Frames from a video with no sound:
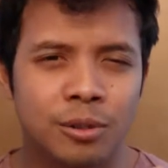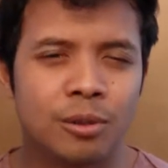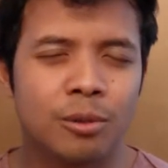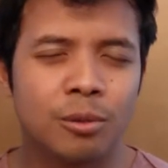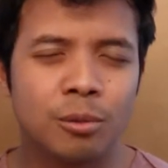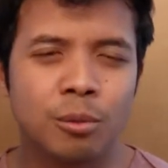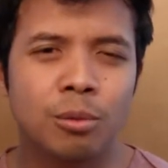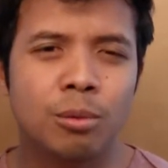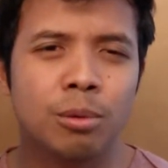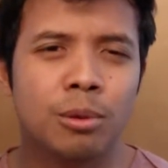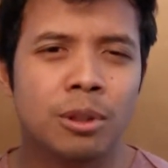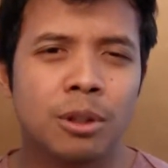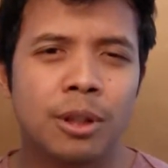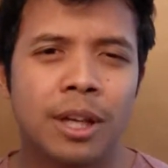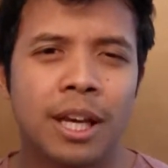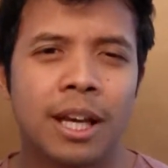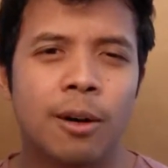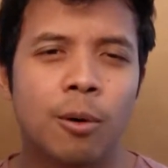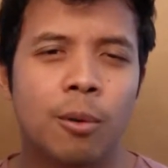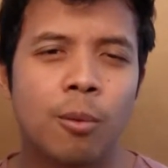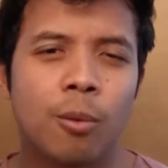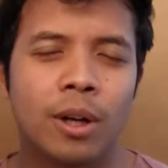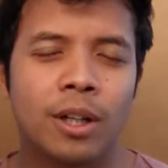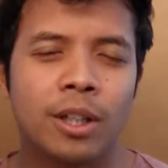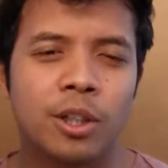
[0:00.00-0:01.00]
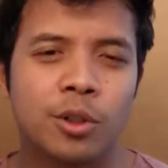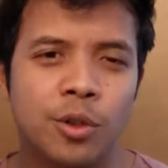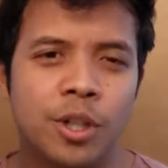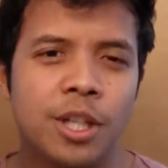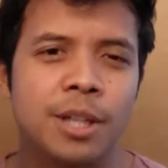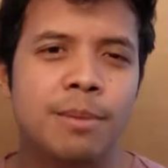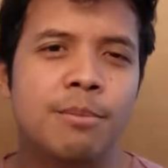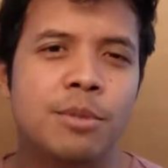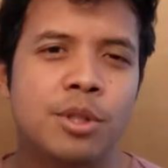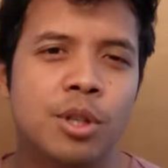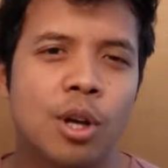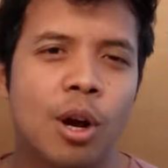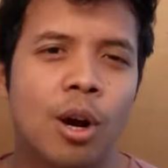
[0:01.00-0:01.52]
we'll look at what
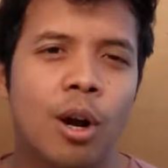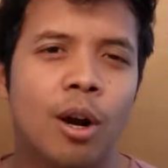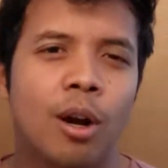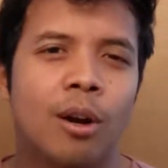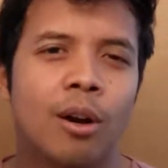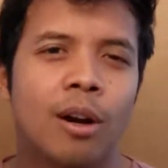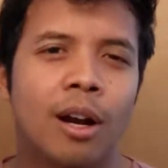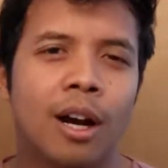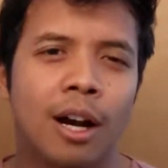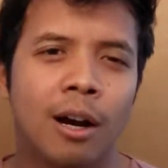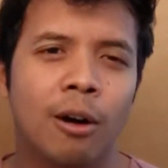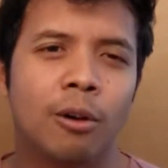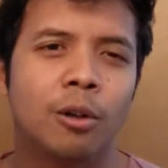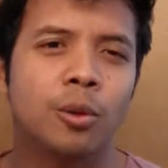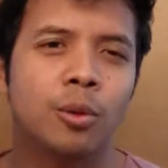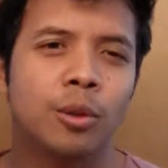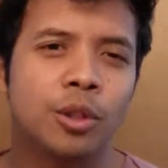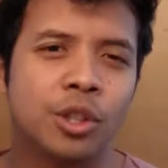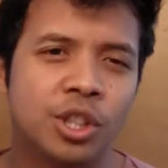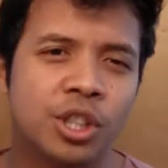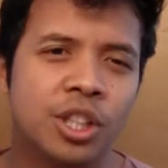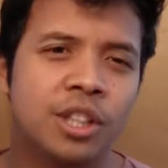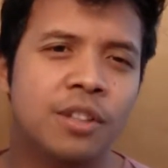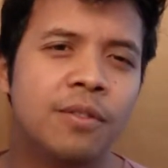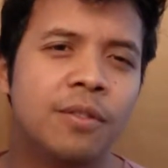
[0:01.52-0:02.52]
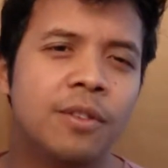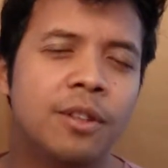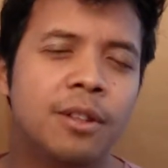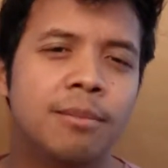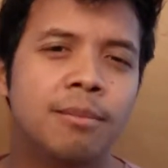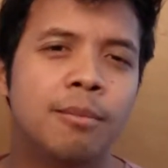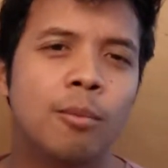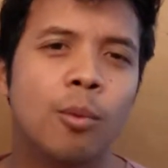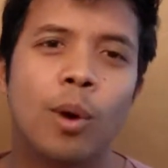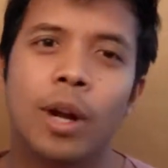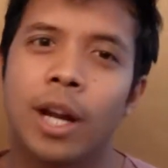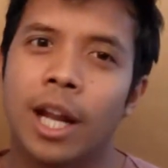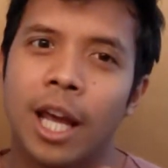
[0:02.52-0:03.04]
dreams are, how to achieve
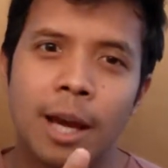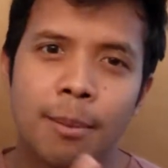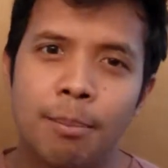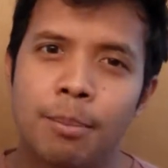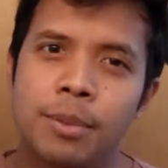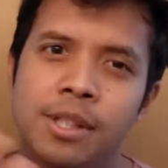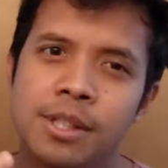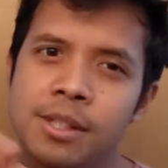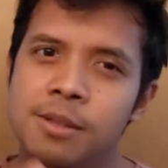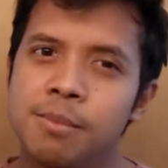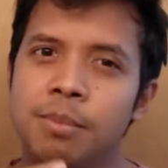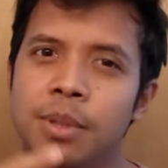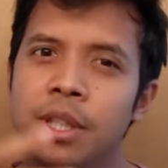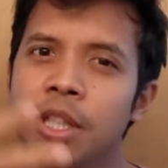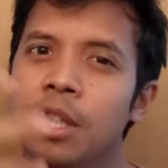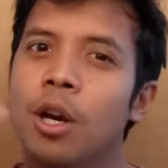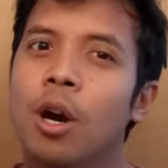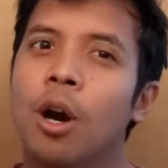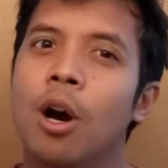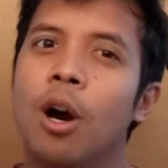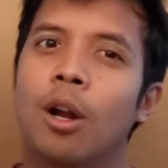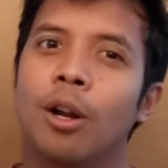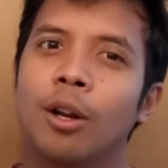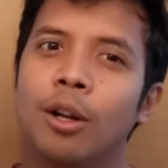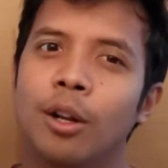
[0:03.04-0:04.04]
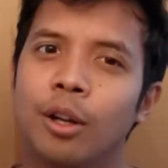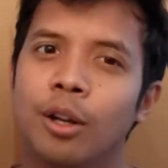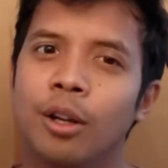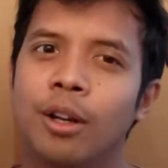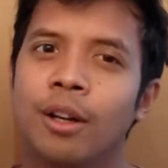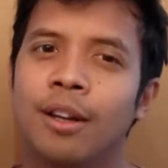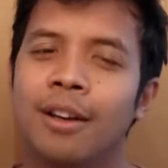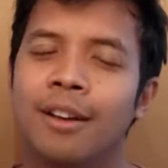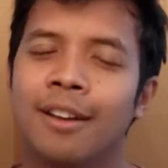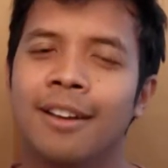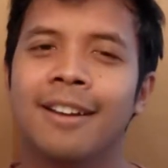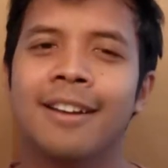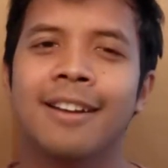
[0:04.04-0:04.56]
them, what happens
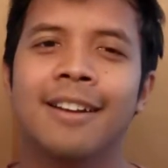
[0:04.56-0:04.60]
beyond